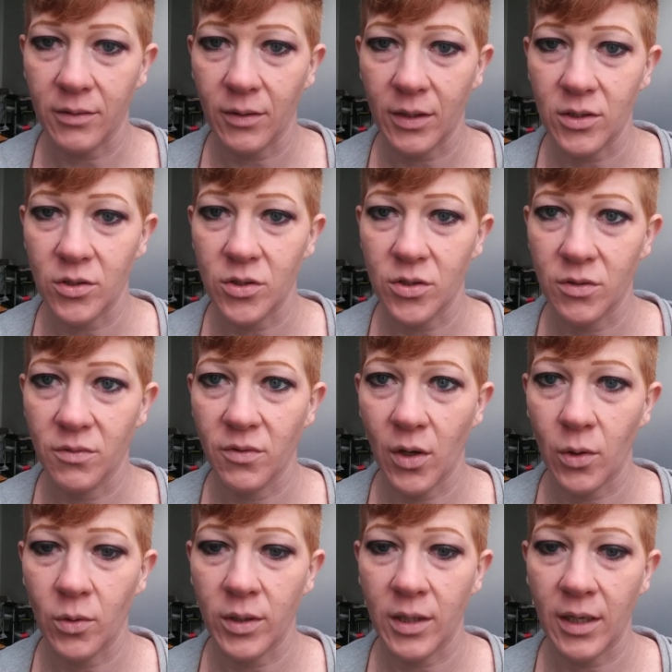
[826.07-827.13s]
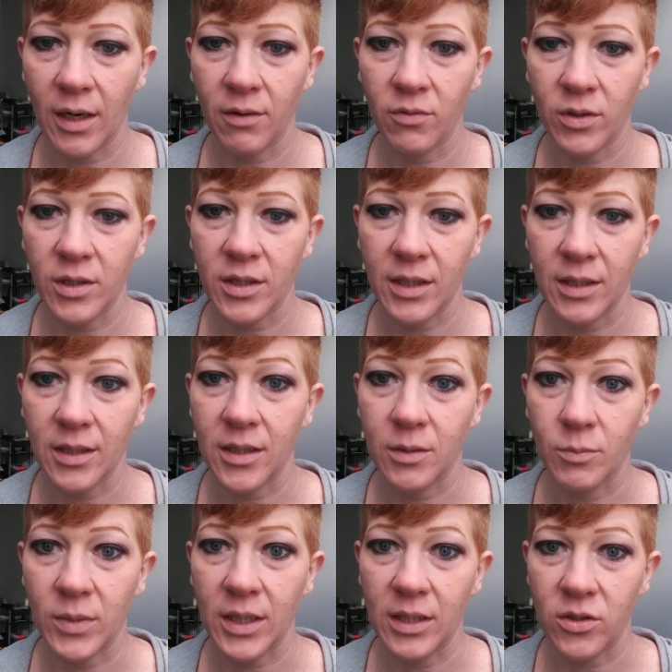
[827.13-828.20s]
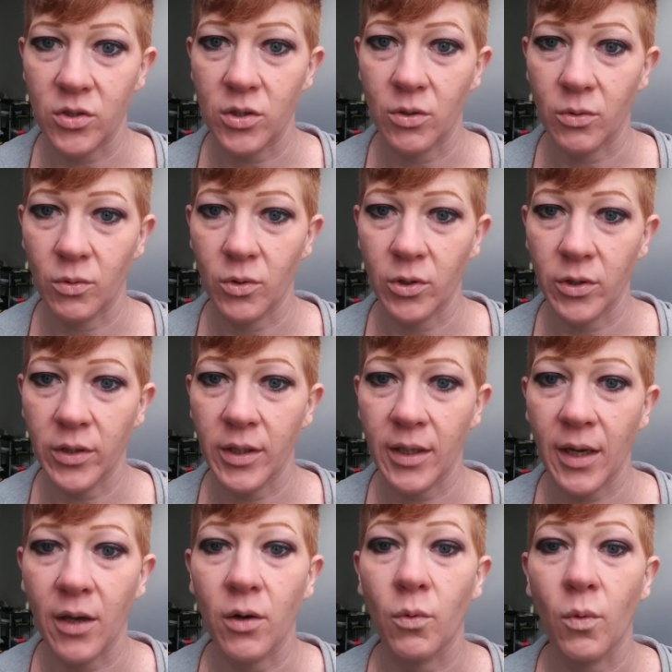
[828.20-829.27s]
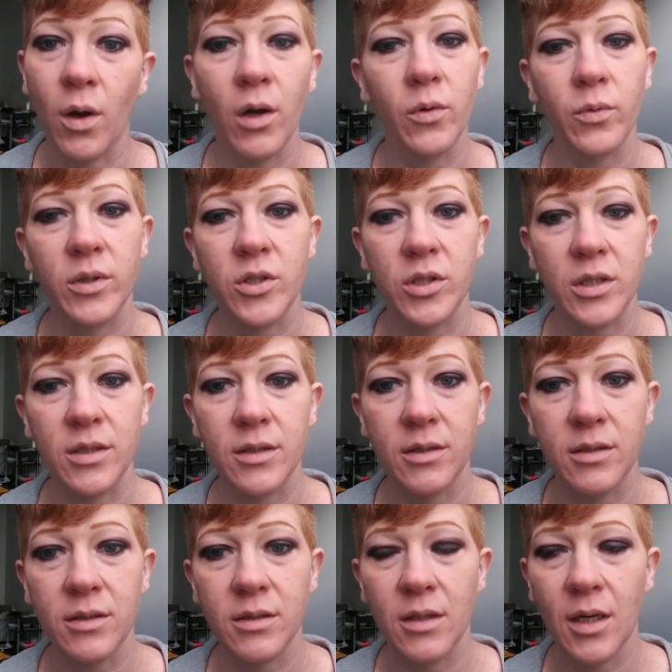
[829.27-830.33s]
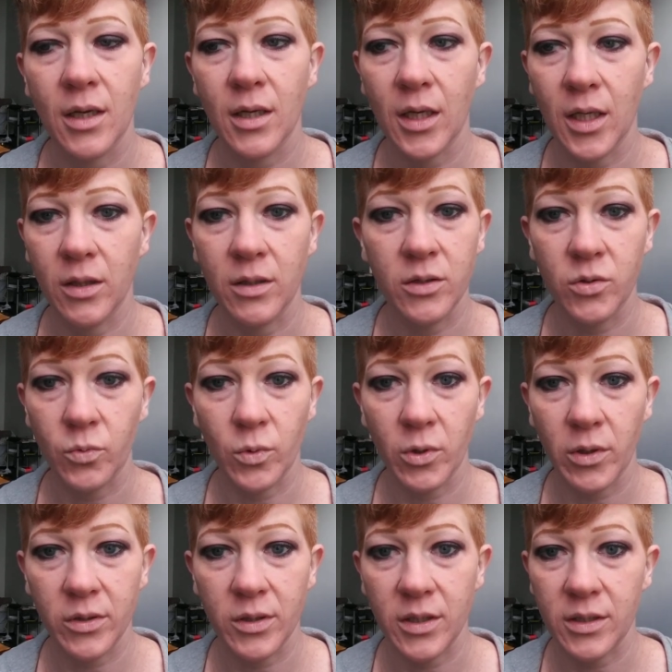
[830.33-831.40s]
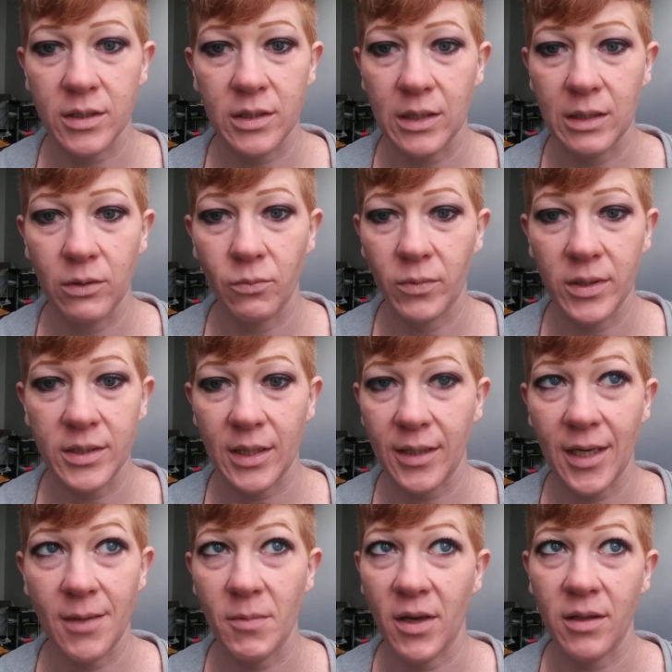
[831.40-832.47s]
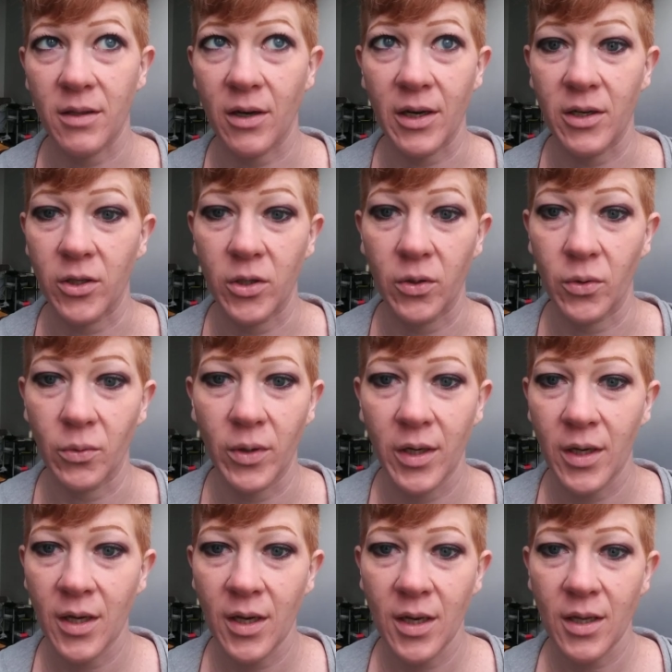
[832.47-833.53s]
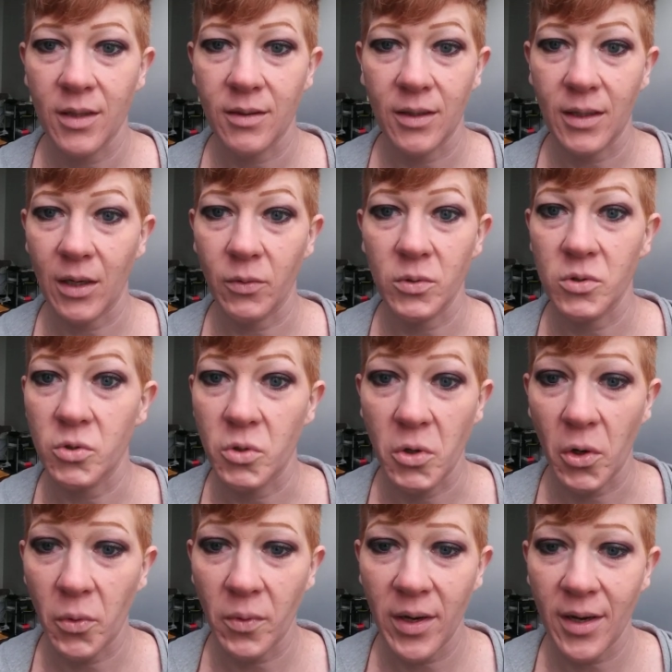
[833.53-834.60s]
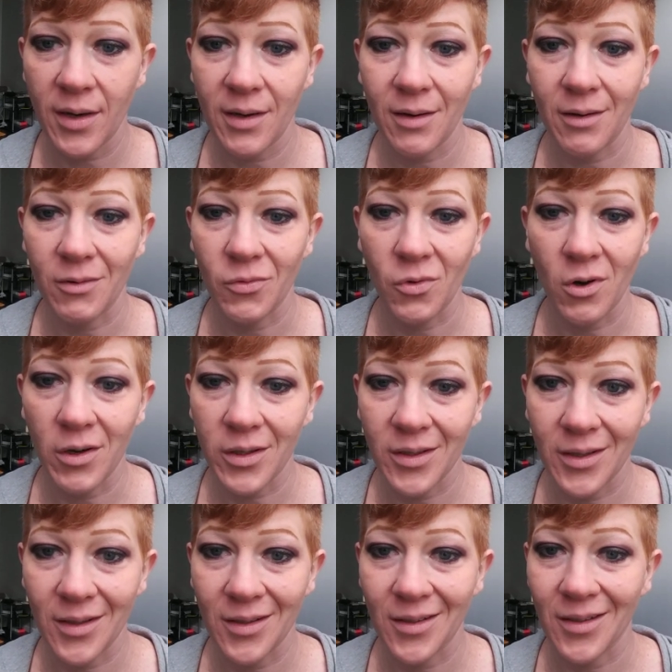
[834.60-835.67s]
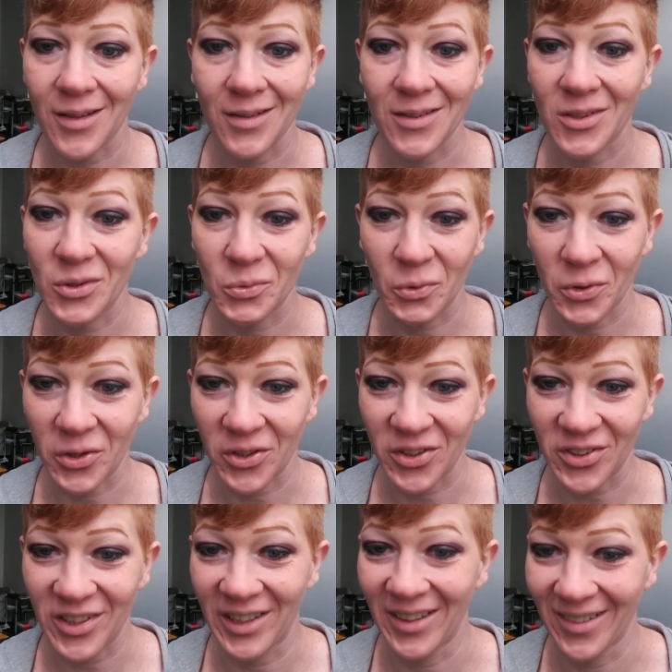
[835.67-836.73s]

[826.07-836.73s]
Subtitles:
just devoted everything in me to learning how to walk with Jesus in this world. Because once I came out of there, I knew that there was no way of walking in this world